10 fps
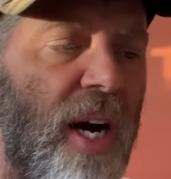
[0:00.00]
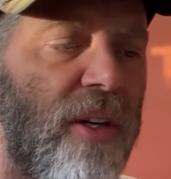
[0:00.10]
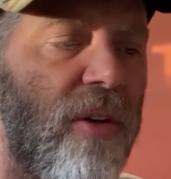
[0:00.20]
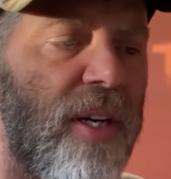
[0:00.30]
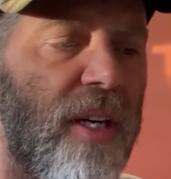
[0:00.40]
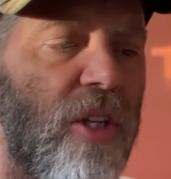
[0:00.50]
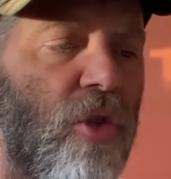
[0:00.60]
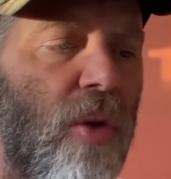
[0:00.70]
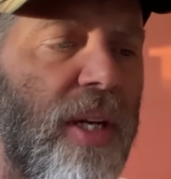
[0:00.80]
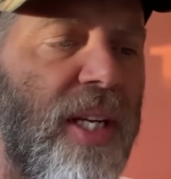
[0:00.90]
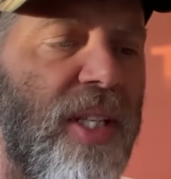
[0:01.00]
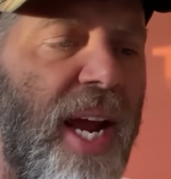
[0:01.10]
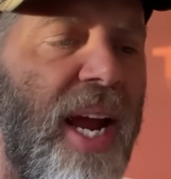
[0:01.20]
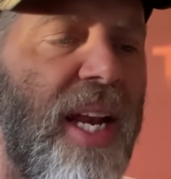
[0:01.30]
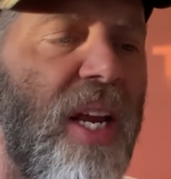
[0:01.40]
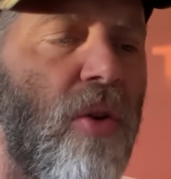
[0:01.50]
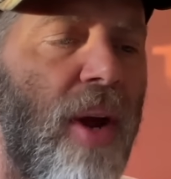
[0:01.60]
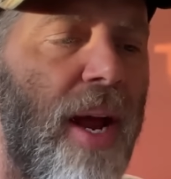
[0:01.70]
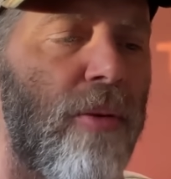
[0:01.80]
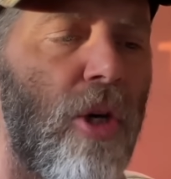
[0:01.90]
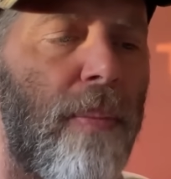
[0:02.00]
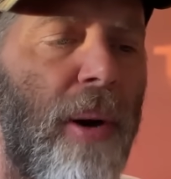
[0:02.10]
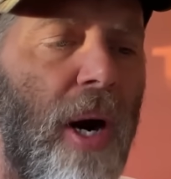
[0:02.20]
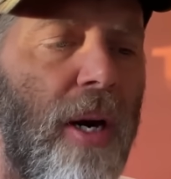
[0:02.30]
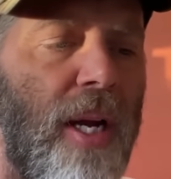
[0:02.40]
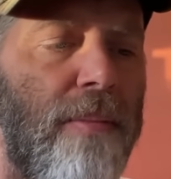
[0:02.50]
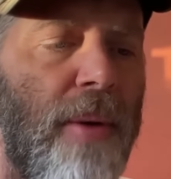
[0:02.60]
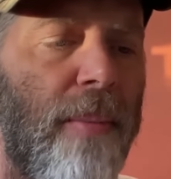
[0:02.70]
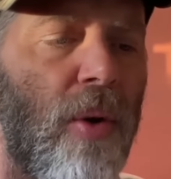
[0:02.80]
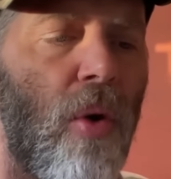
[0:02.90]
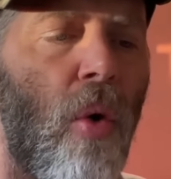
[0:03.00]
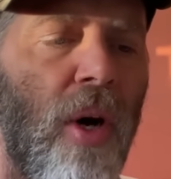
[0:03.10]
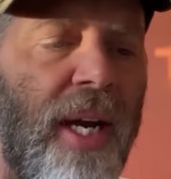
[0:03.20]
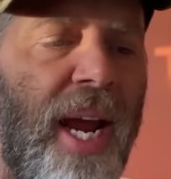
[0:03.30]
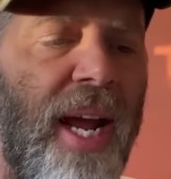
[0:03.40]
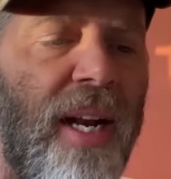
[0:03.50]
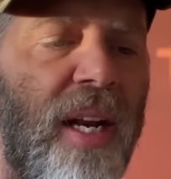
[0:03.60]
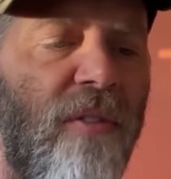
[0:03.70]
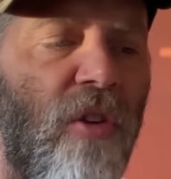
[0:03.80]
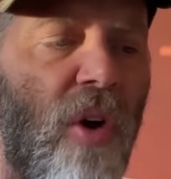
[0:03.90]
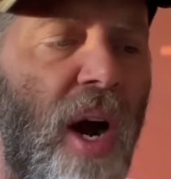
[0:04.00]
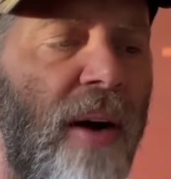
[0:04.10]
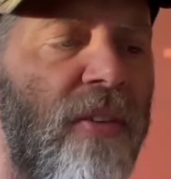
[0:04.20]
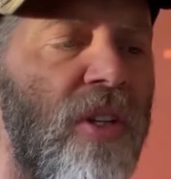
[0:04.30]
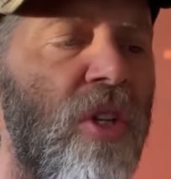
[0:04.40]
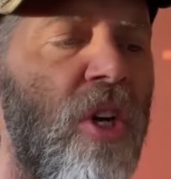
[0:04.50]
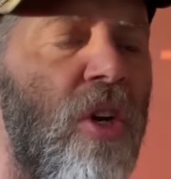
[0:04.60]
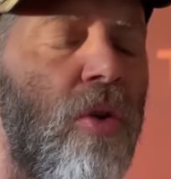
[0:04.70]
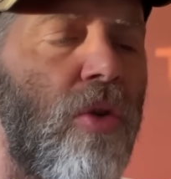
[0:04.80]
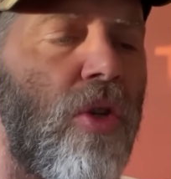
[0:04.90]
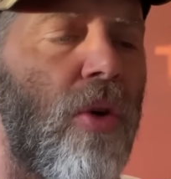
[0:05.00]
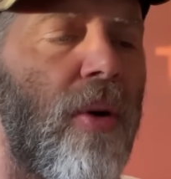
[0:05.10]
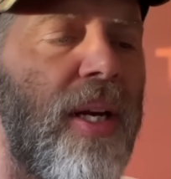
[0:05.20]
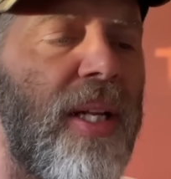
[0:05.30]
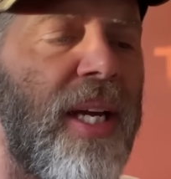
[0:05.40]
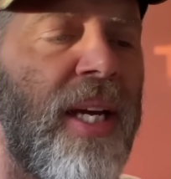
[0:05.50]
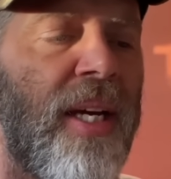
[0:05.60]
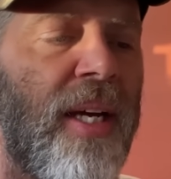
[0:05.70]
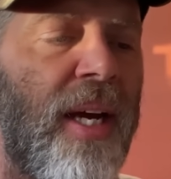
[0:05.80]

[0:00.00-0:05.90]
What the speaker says: under their control against any New Hampshire party member or candidate for office who knowingly